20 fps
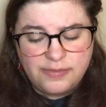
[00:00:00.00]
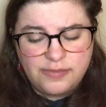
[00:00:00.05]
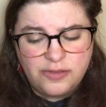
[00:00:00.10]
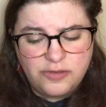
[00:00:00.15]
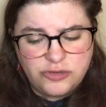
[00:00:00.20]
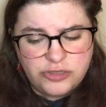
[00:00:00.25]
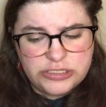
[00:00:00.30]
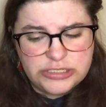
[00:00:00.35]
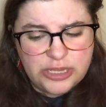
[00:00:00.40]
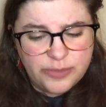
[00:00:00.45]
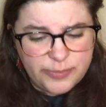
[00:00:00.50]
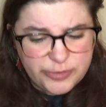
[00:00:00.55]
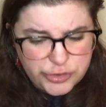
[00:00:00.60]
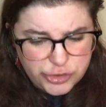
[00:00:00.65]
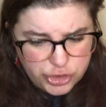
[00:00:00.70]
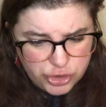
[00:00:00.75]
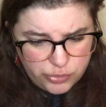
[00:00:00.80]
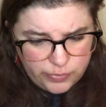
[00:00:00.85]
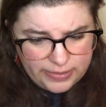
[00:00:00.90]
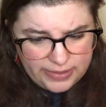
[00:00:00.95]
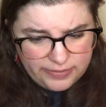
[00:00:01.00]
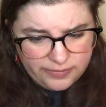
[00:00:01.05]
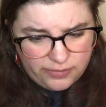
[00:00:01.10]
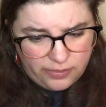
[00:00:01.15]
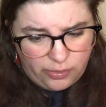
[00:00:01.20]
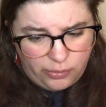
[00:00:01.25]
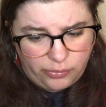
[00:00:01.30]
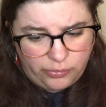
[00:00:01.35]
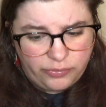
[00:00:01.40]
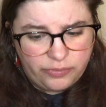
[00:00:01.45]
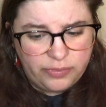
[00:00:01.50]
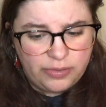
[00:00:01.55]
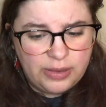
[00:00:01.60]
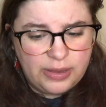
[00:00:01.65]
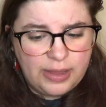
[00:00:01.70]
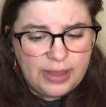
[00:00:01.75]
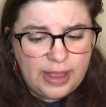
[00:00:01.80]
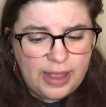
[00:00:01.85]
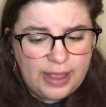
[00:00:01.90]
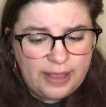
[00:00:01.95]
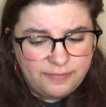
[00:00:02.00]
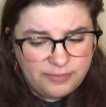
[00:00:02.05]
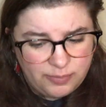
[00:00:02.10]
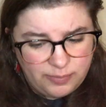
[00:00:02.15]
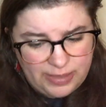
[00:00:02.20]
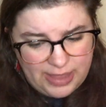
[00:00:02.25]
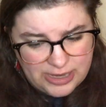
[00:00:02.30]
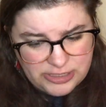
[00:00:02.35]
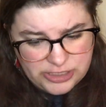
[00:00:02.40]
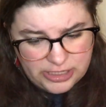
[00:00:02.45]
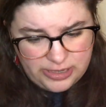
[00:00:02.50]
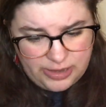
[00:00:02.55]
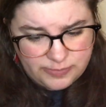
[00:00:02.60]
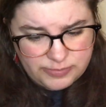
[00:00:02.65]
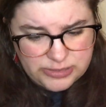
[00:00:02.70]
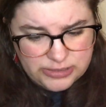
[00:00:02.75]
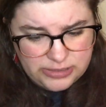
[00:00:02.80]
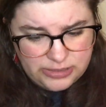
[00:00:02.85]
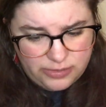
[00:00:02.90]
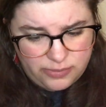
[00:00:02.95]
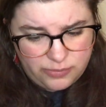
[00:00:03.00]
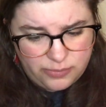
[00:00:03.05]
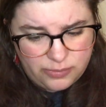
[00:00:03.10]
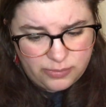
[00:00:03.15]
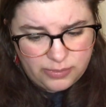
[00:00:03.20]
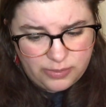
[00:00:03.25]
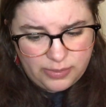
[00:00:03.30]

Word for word: Since she's almost two weeks old, I have some catching up to do.